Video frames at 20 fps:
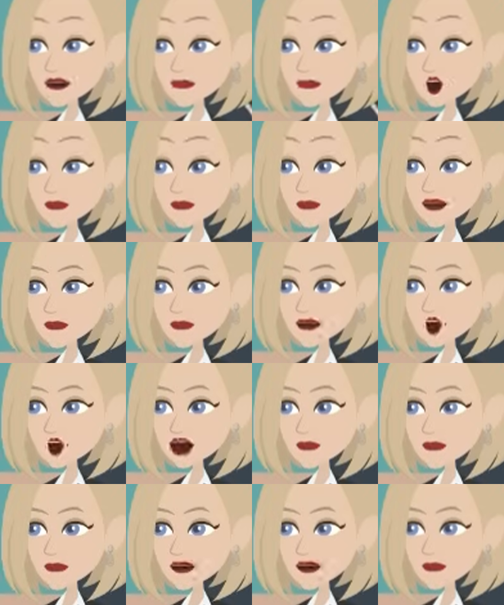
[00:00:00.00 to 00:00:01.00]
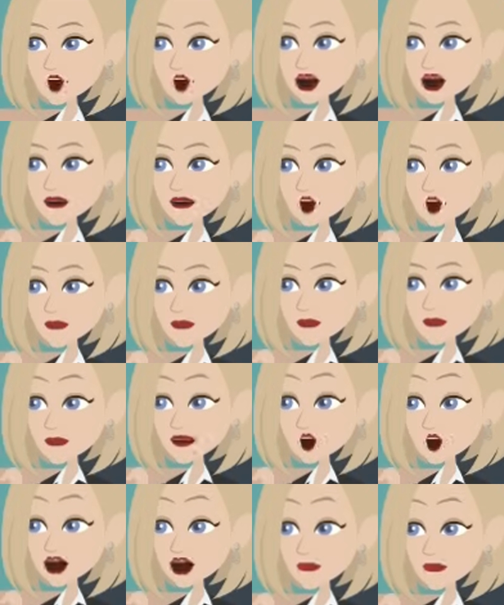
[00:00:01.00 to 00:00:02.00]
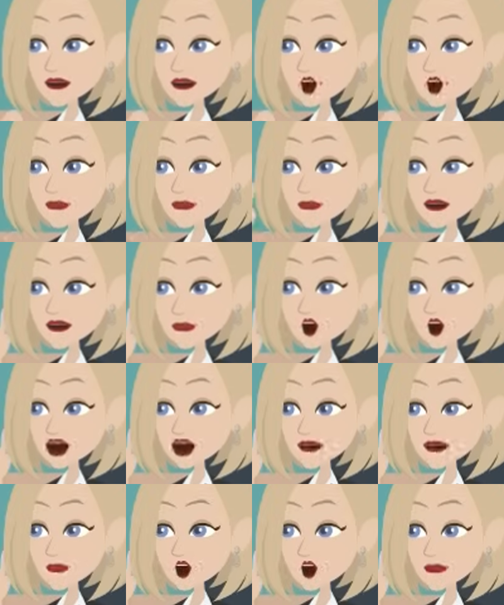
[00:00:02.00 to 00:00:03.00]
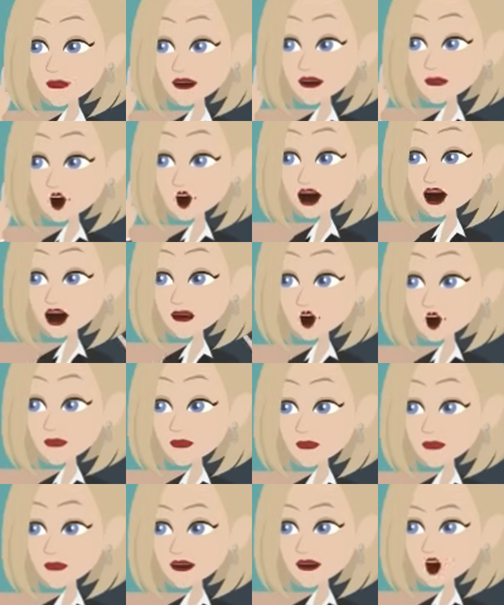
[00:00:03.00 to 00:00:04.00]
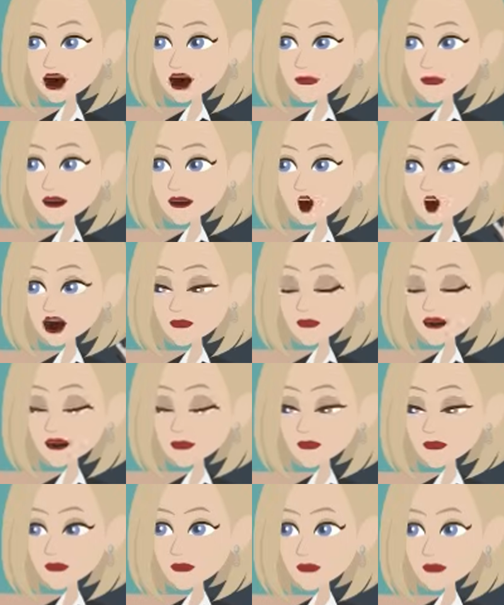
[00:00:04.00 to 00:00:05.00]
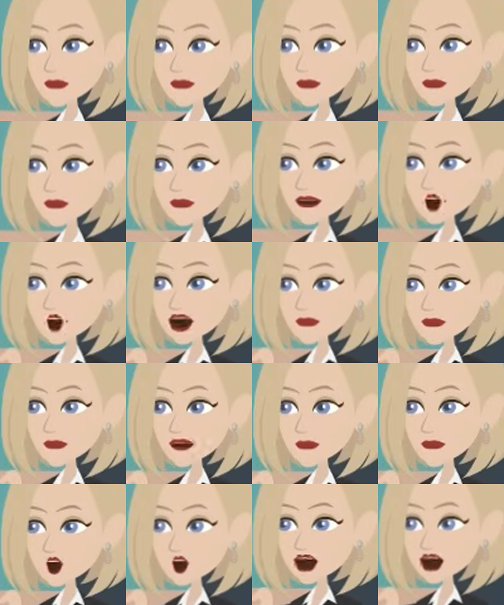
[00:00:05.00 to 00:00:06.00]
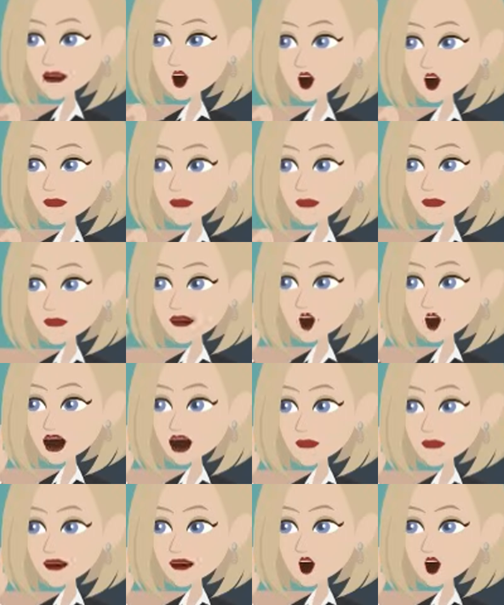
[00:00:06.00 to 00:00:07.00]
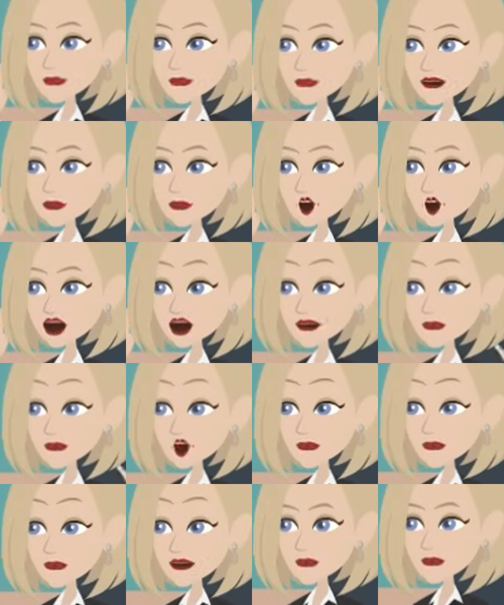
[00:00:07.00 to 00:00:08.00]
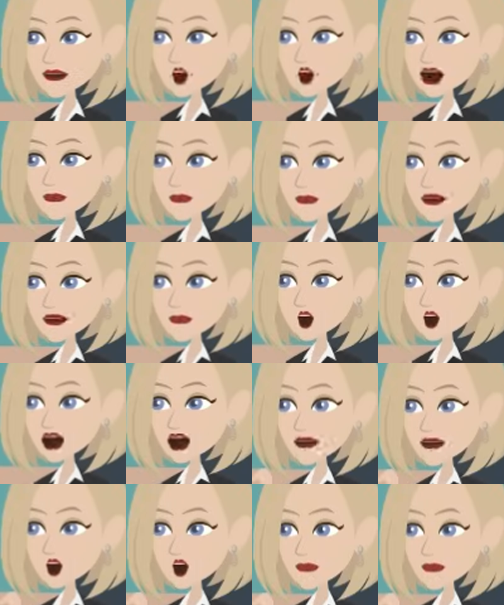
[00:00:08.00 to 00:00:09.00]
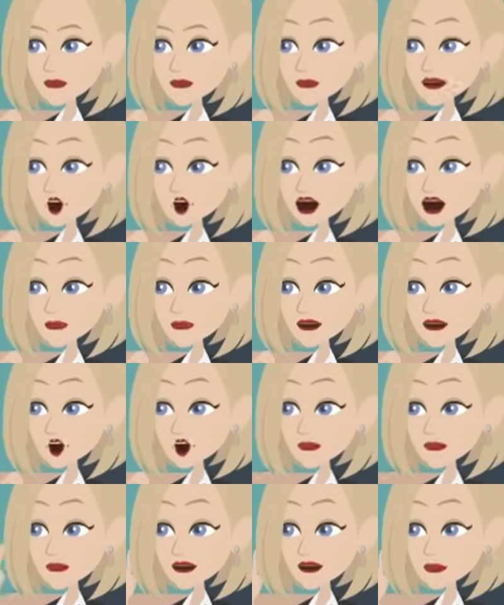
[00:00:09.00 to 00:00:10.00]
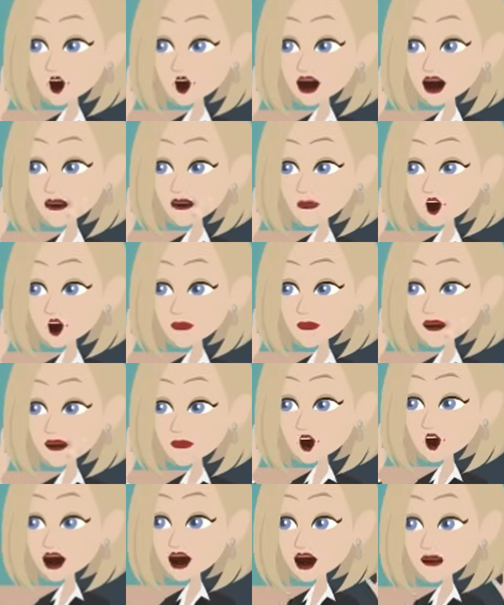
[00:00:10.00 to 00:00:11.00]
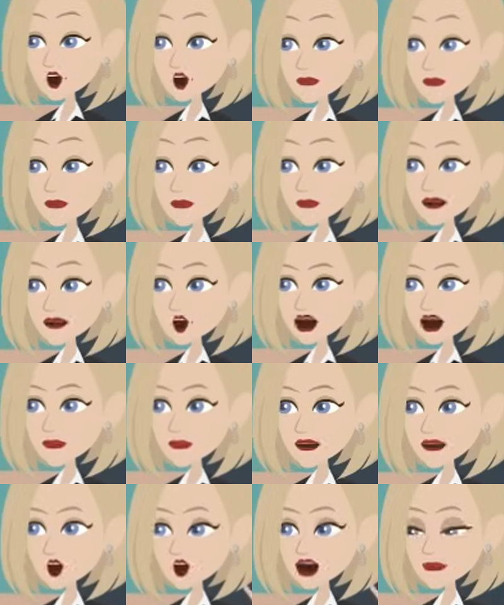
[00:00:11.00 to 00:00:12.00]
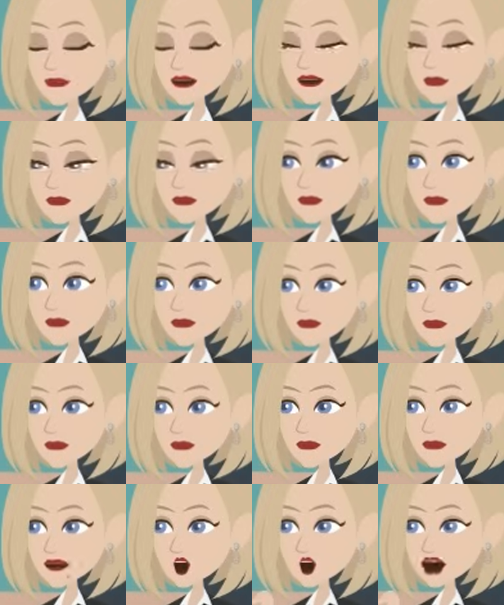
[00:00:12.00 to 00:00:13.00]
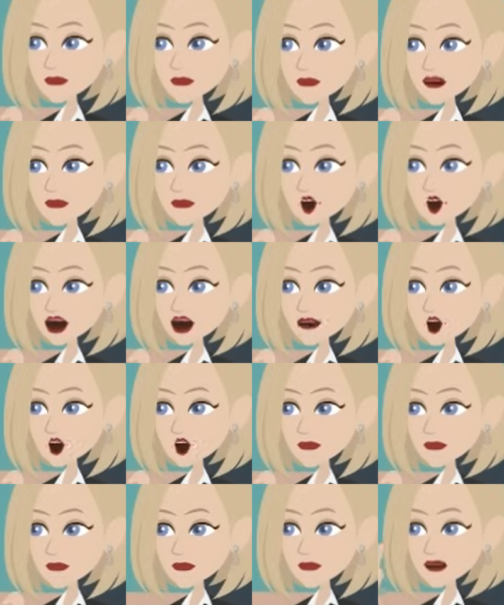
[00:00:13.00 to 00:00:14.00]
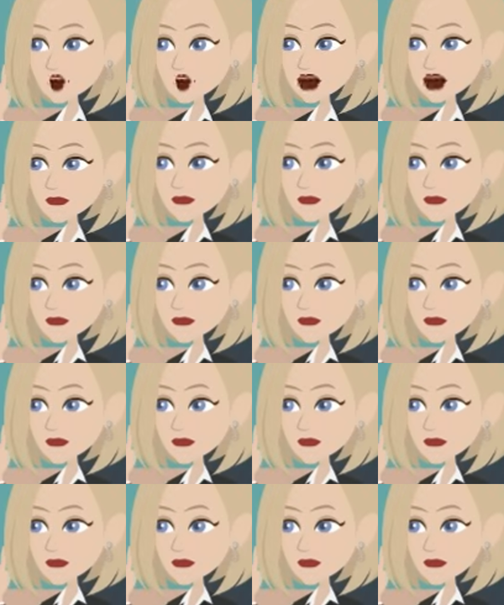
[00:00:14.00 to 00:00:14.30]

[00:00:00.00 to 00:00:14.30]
Identify the subject before choosing the verb. Now that you understand what a verb is, the next step is to make sure the verb matches the subject. This rule is called subject-verb agreement. Many learners make mistakes here